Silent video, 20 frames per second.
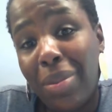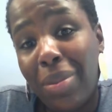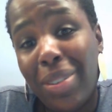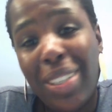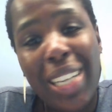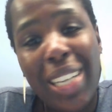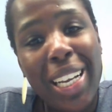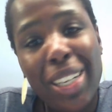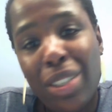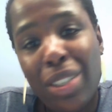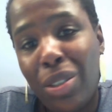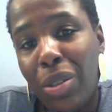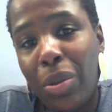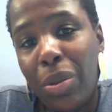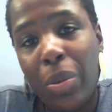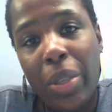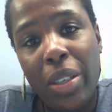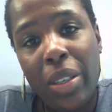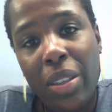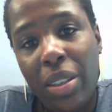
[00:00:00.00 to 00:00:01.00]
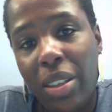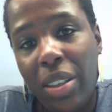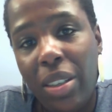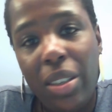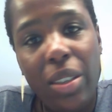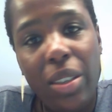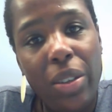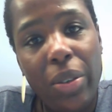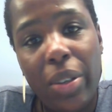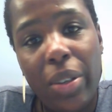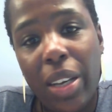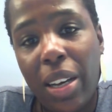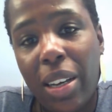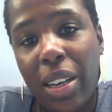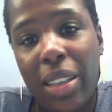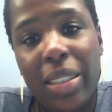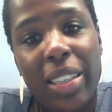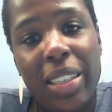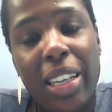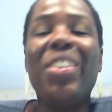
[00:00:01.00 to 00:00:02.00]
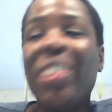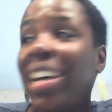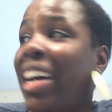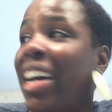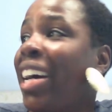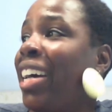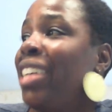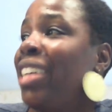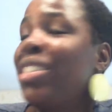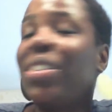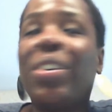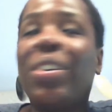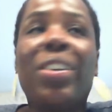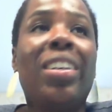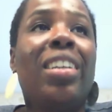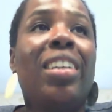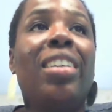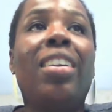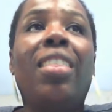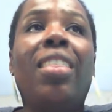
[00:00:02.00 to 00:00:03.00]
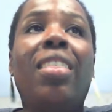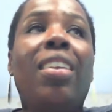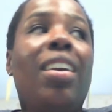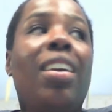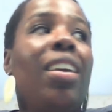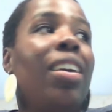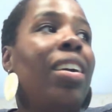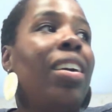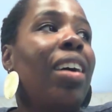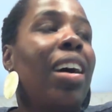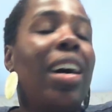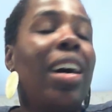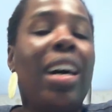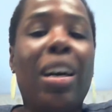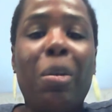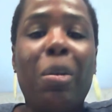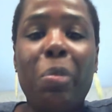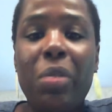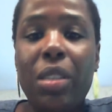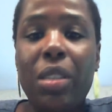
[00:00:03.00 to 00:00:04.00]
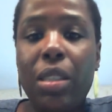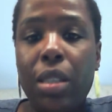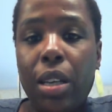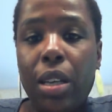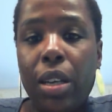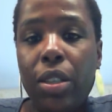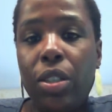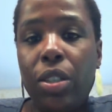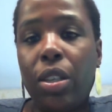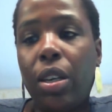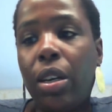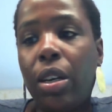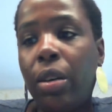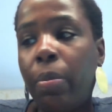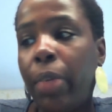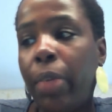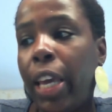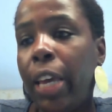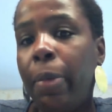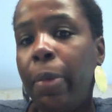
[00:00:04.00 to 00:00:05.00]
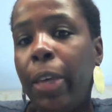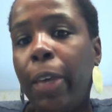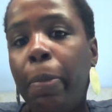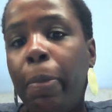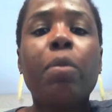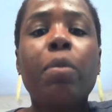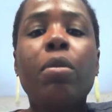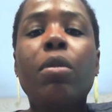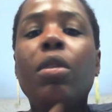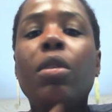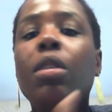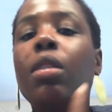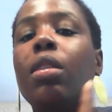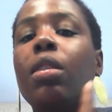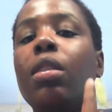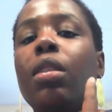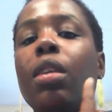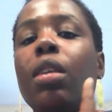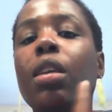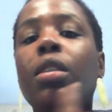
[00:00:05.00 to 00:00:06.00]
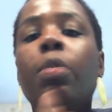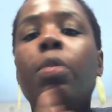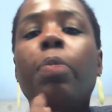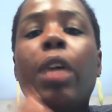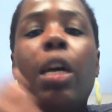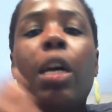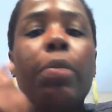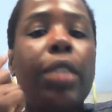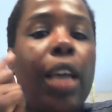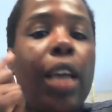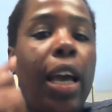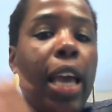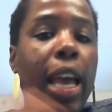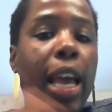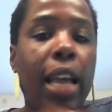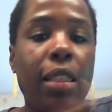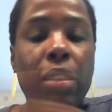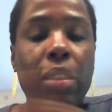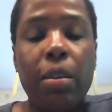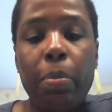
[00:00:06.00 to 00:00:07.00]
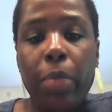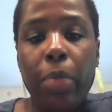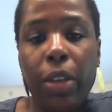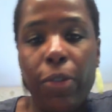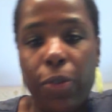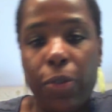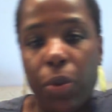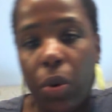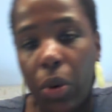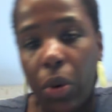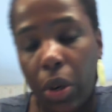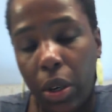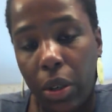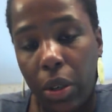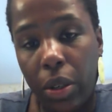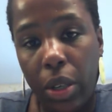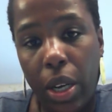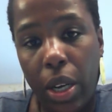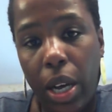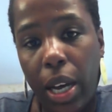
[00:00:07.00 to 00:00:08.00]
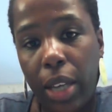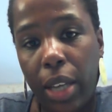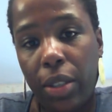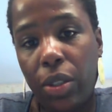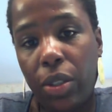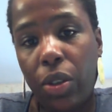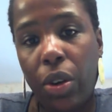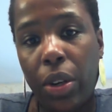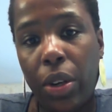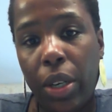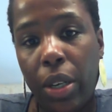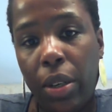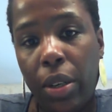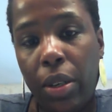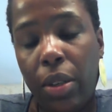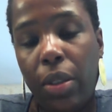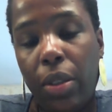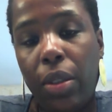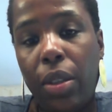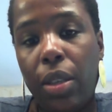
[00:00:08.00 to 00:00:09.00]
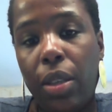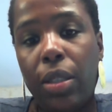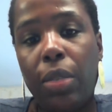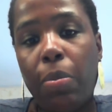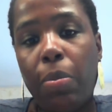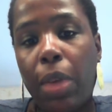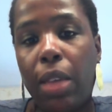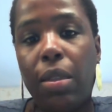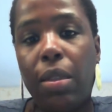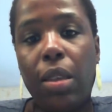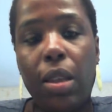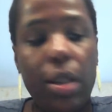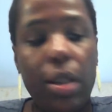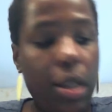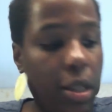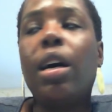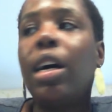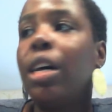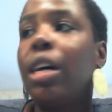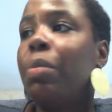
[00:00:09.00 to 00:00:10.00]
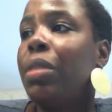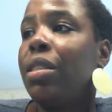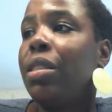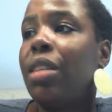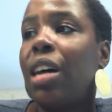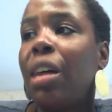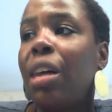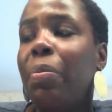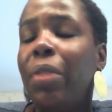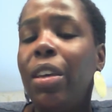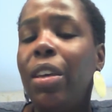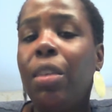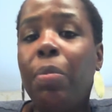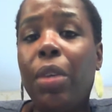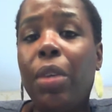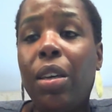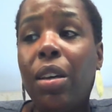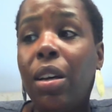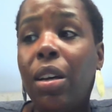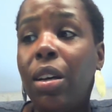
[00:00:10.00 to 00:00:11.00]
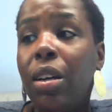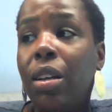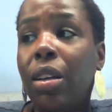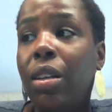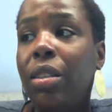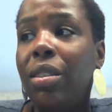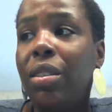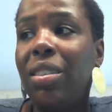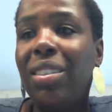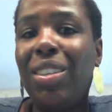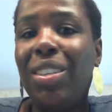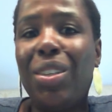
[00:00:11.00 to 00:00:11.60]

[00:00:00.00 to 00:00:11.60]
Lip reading: not dewy, you guys. You guys are gonna think I'm such a baby. These bumps, I had them before I started this method, and I'm stopping because,